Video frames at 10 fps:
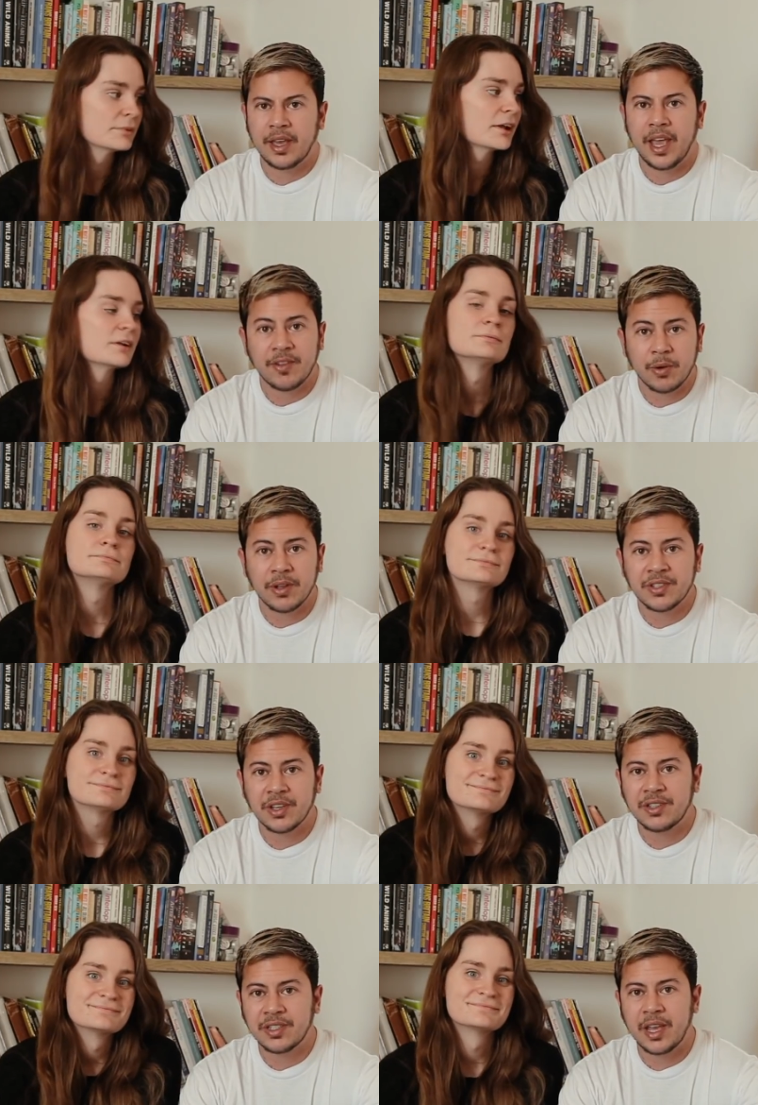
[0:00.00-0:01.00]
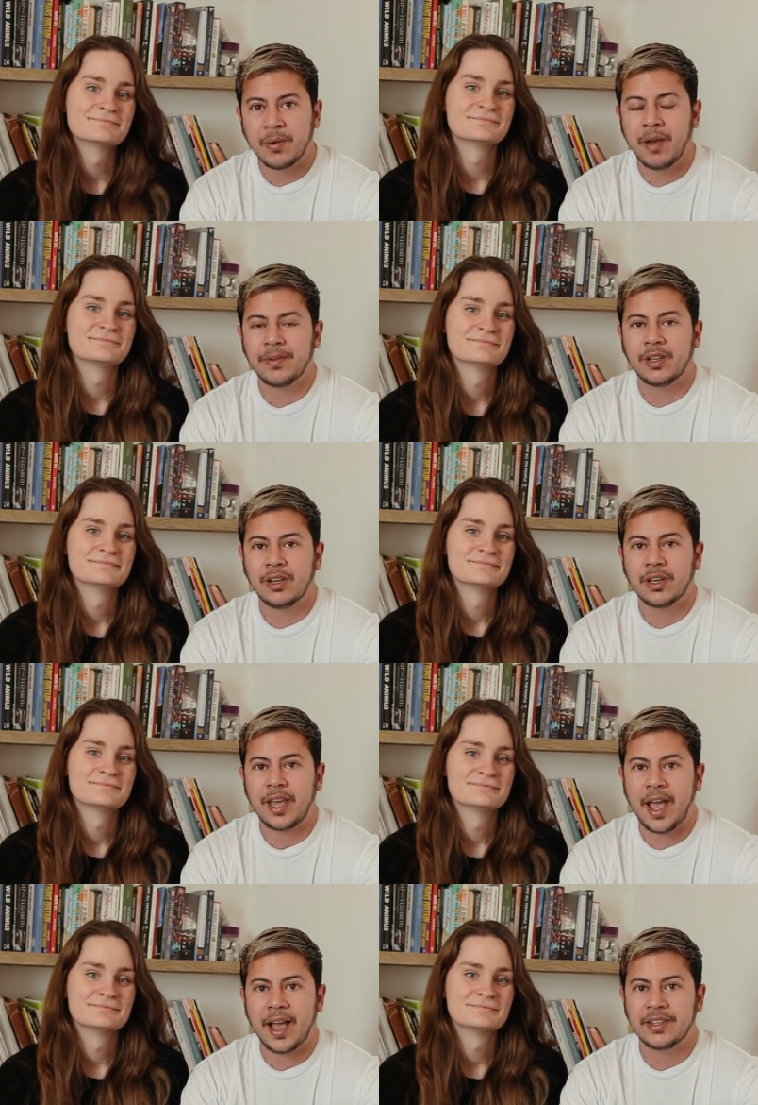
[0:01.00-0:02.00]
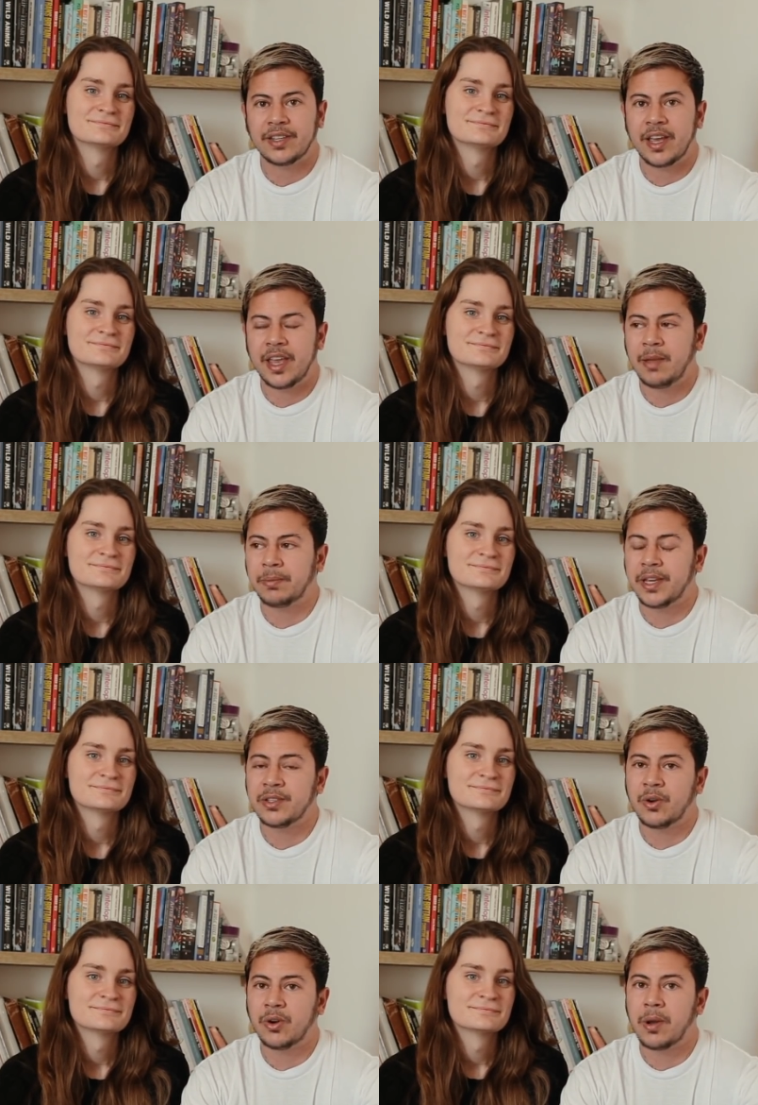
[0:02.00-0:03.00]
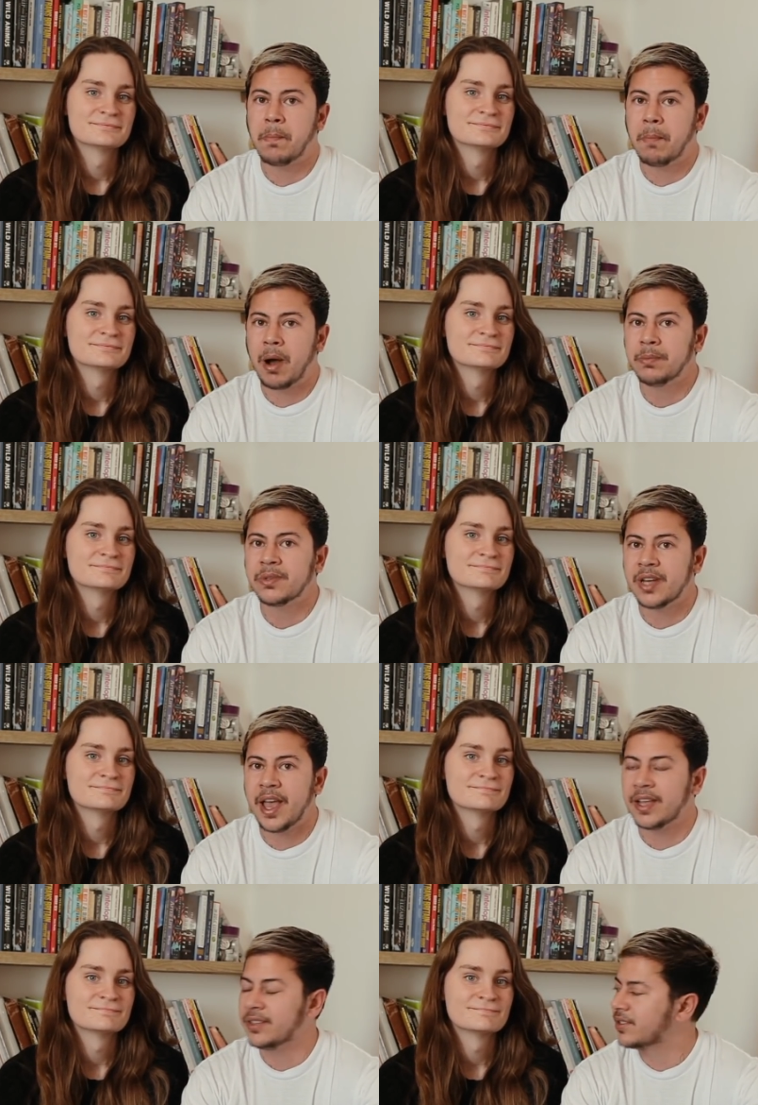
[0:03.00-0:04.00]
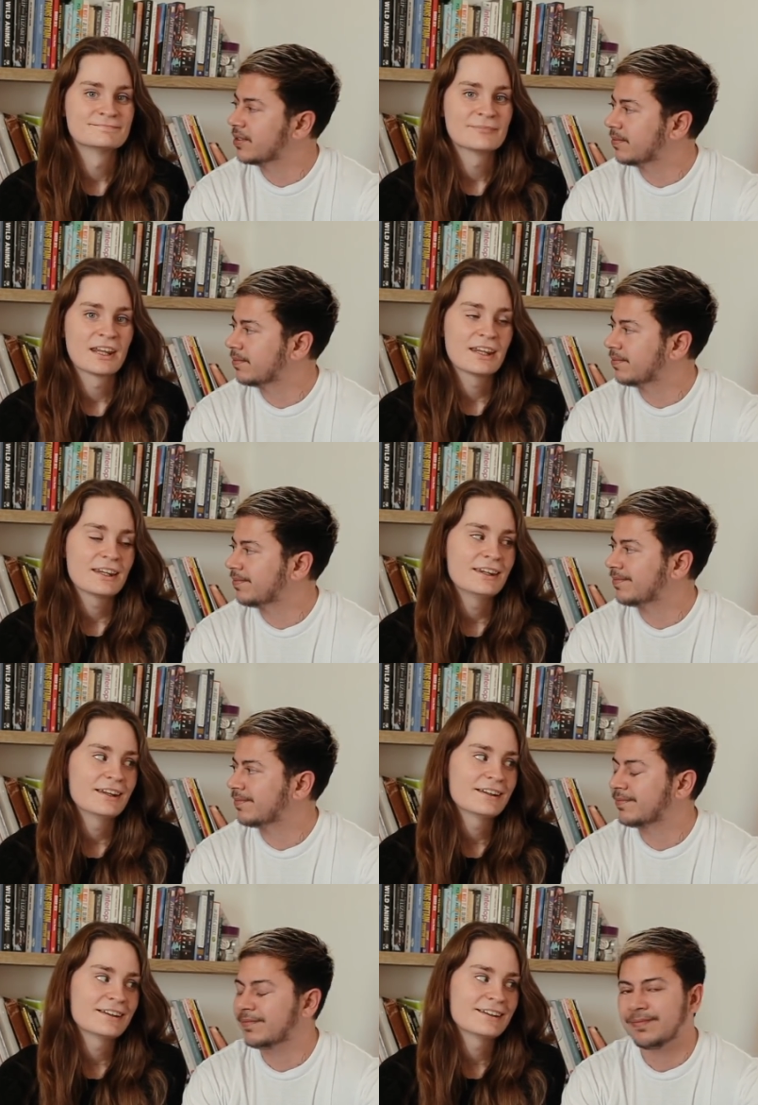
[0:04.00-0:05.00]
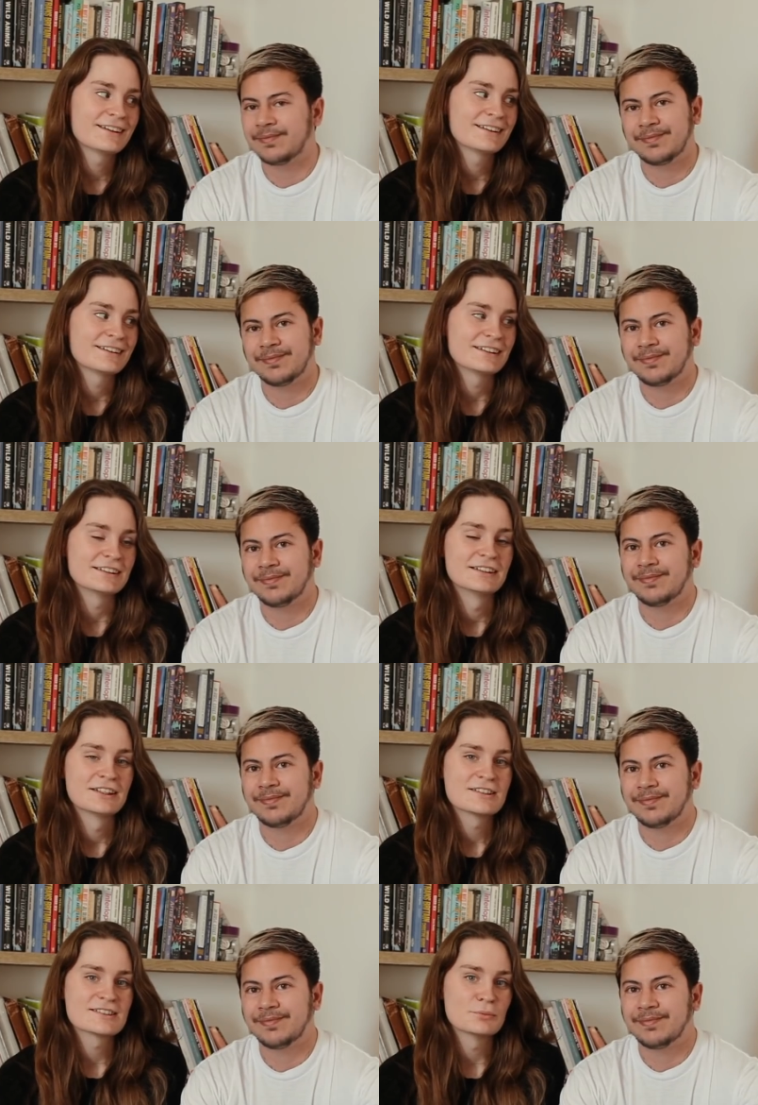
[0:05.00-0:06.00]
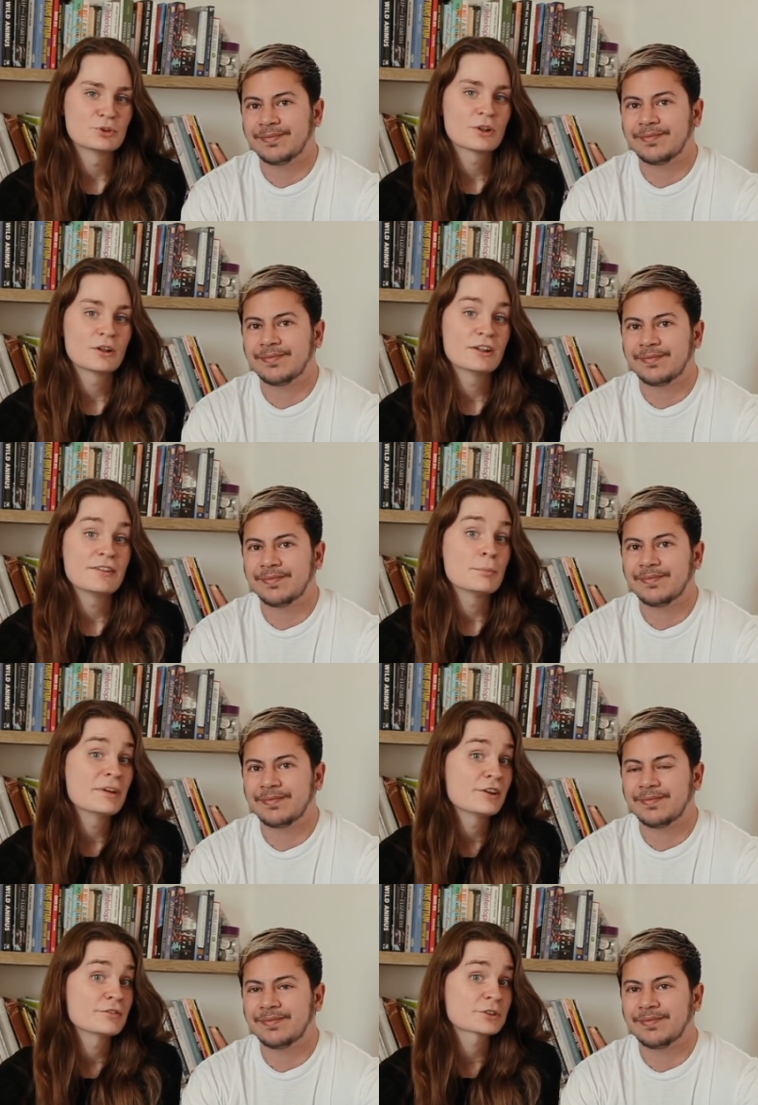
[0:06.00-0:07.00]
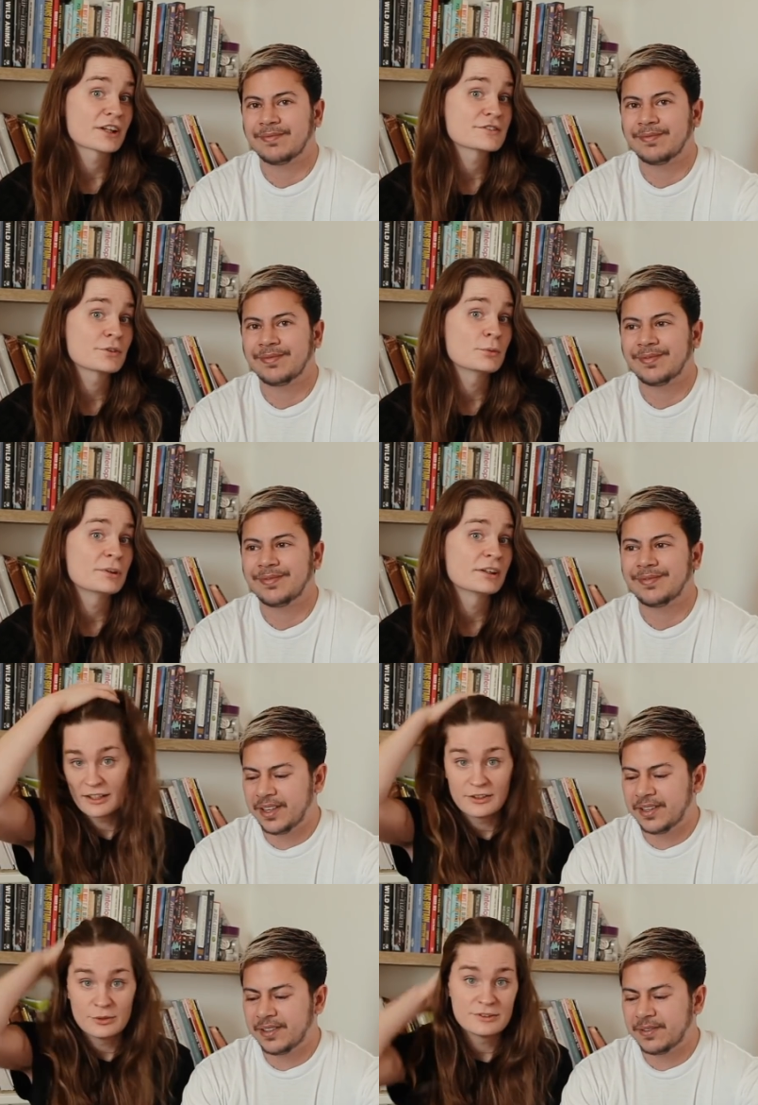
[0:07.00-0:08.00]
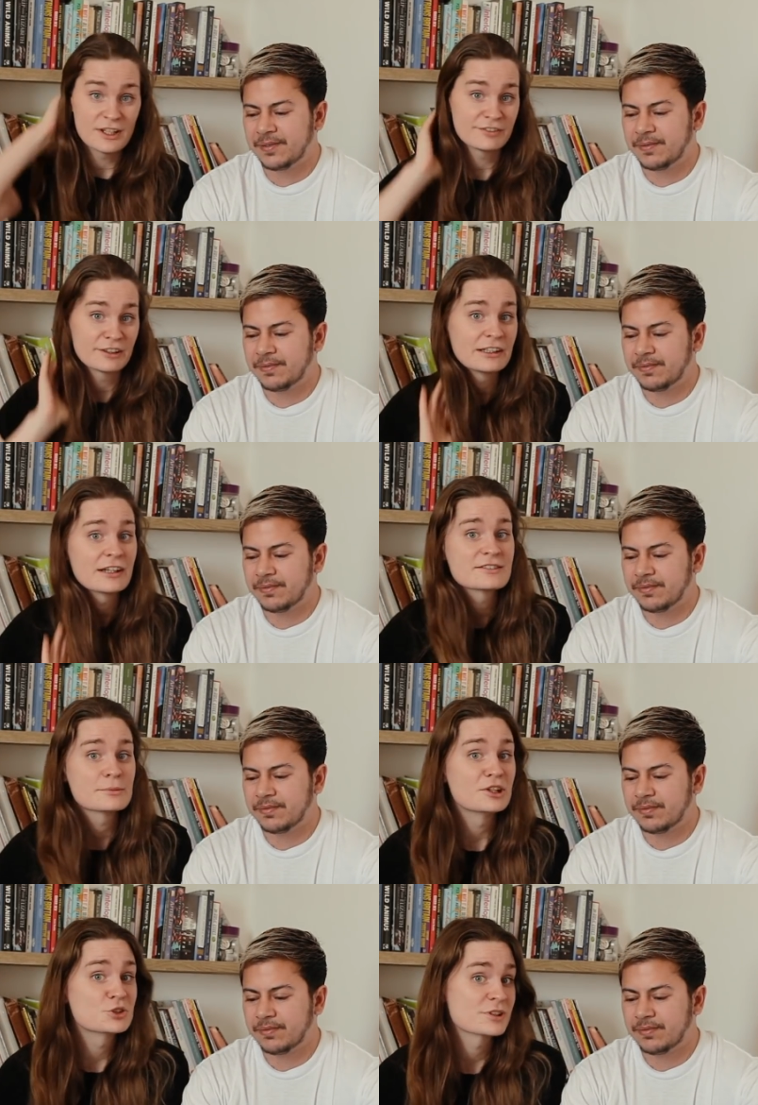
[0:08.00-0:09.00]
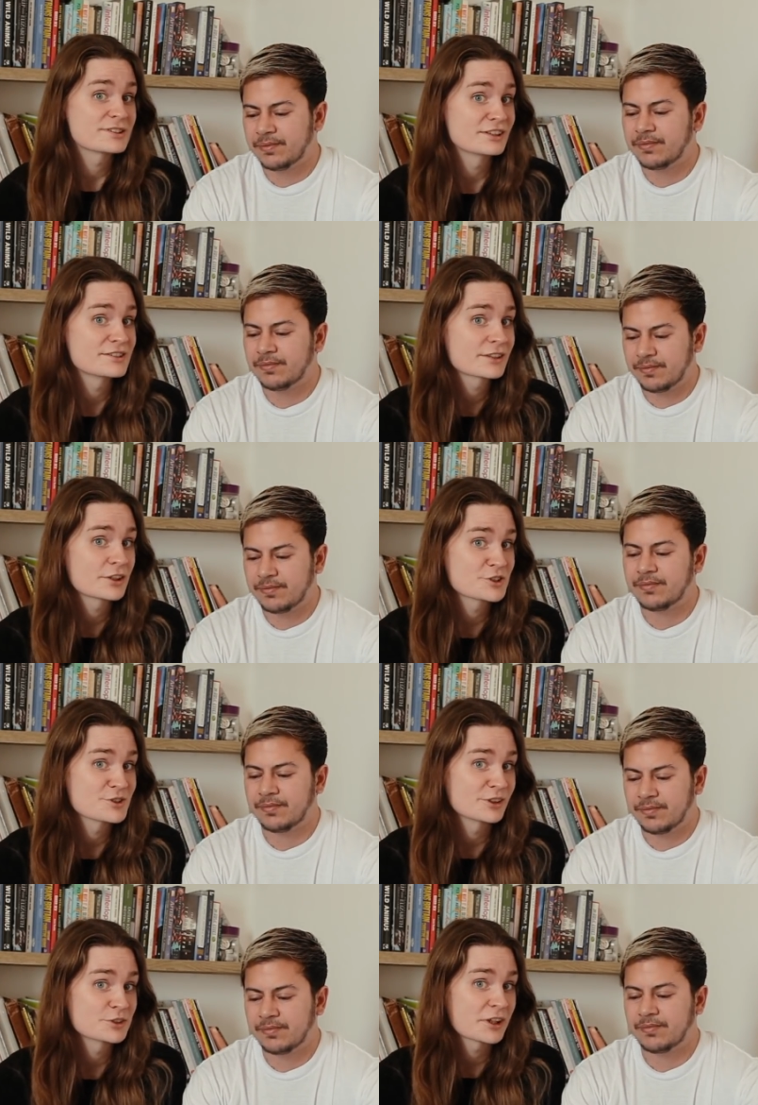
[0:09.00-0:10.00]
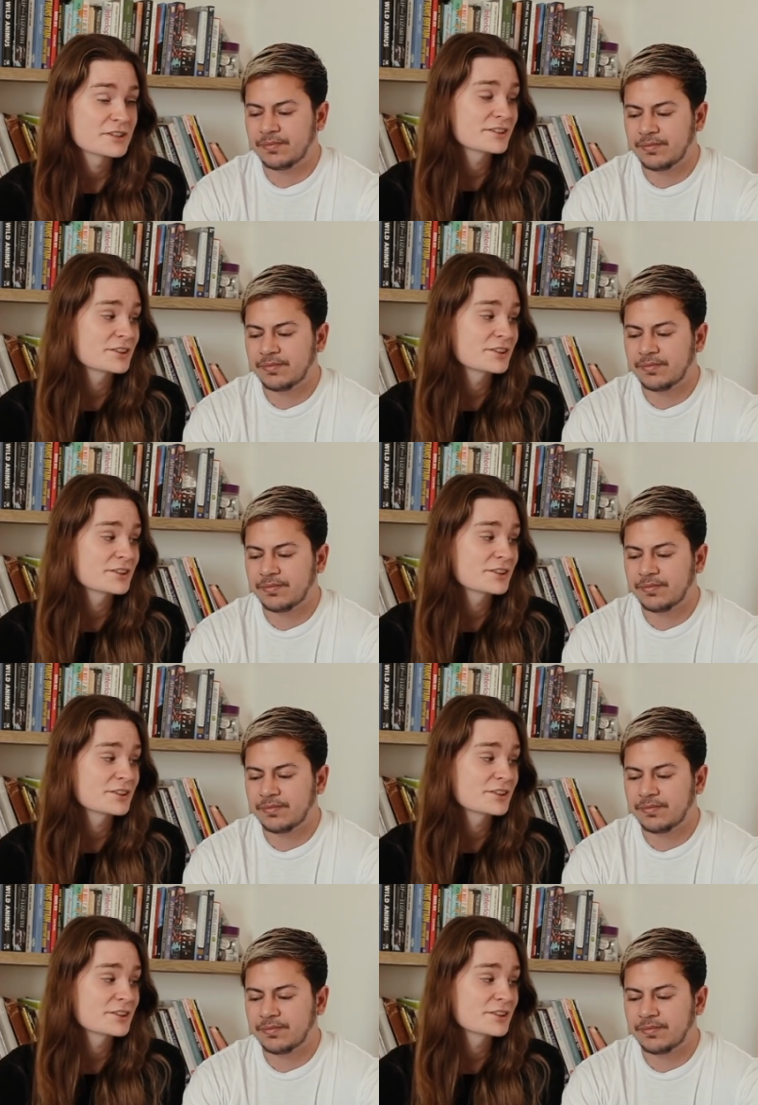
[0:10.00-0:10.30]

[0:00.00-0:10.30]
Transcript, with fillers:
Speaker 1: Hey everyone, so today we're having a look at a place called Mumsnet.
Speaker 2: Yay. Some would call it the pit of transphobia. They do definitely have some interesting discussions on trans